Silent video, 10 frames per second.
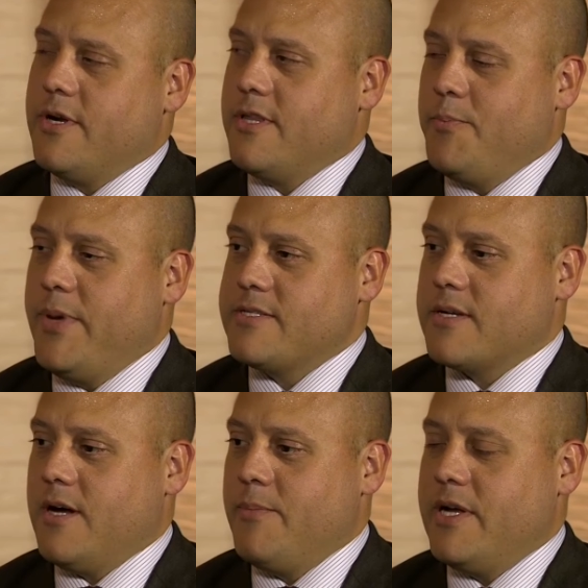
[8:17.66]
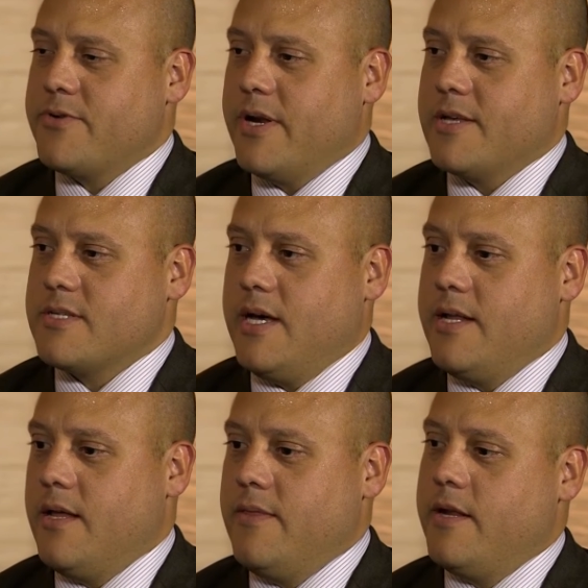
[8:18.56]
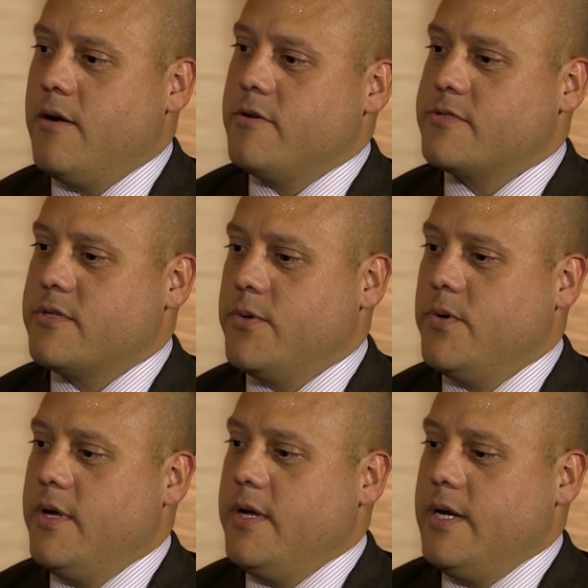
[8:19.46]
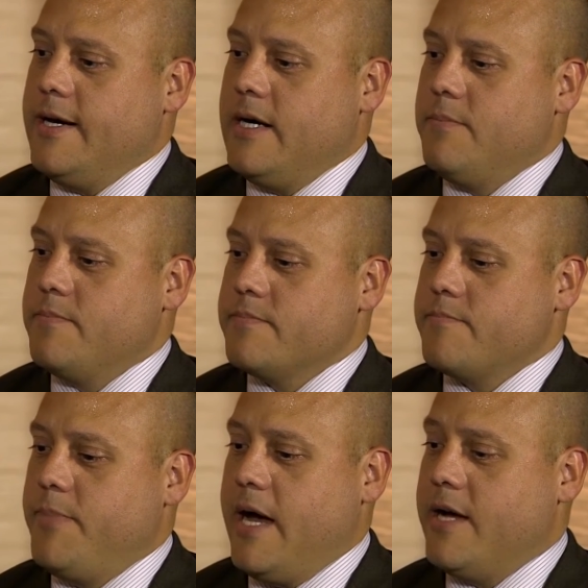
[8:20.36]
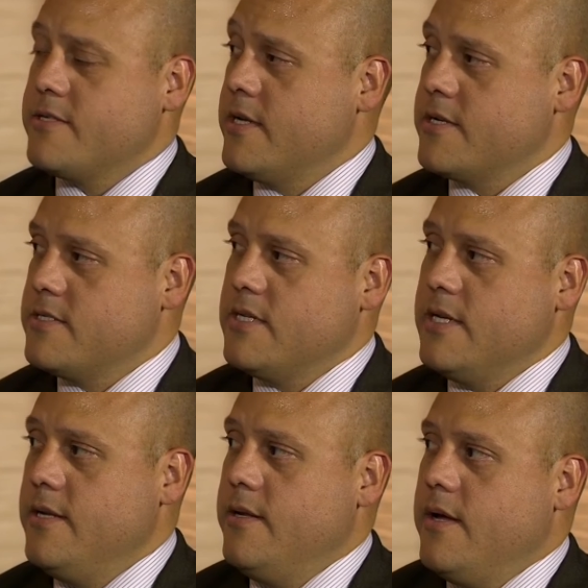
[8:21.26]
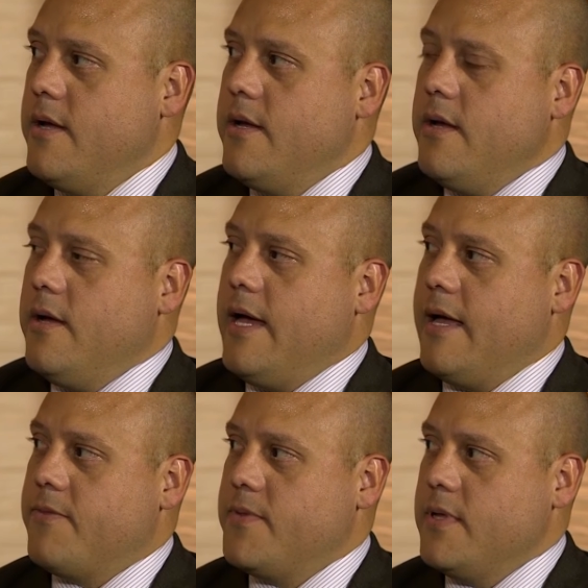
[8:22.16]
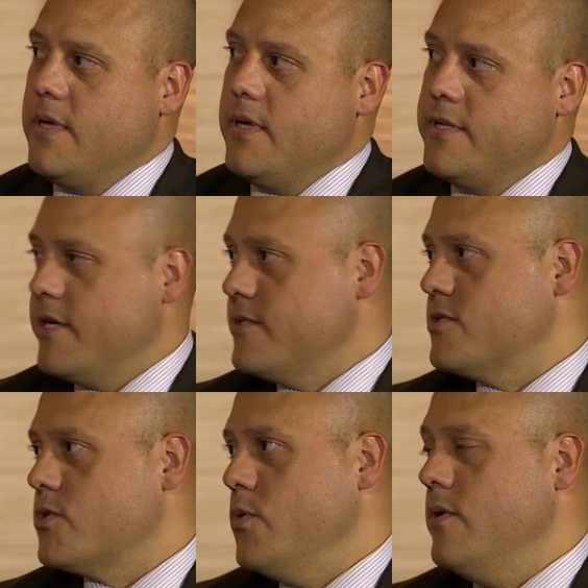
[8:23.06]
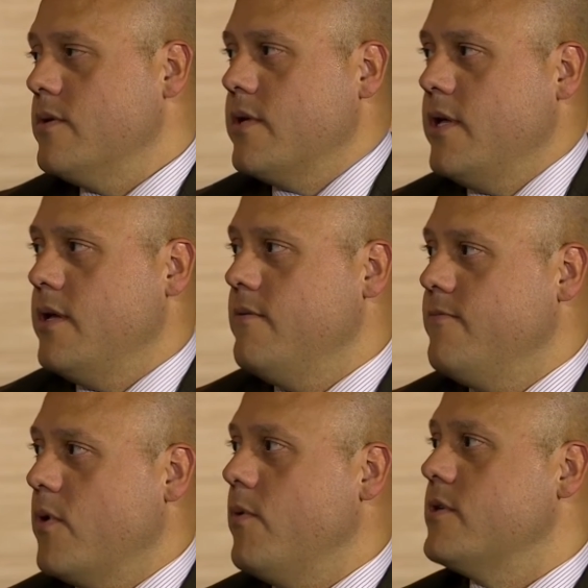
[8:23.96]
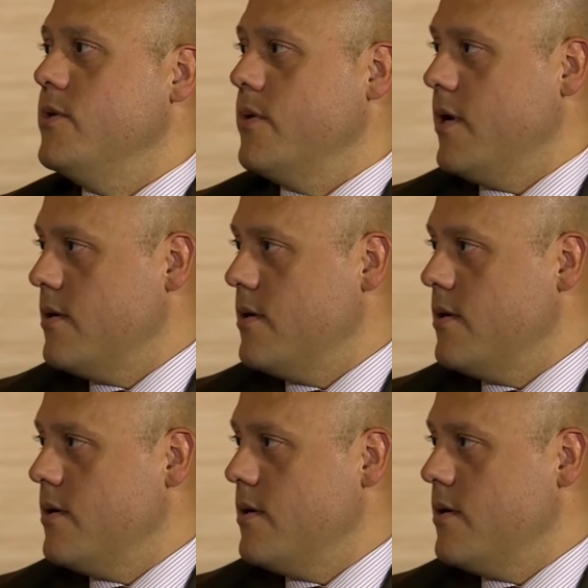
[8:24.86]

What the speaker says: on the basic combat training side and then also pass and exceed at the intelligence school in Fort Huachuca,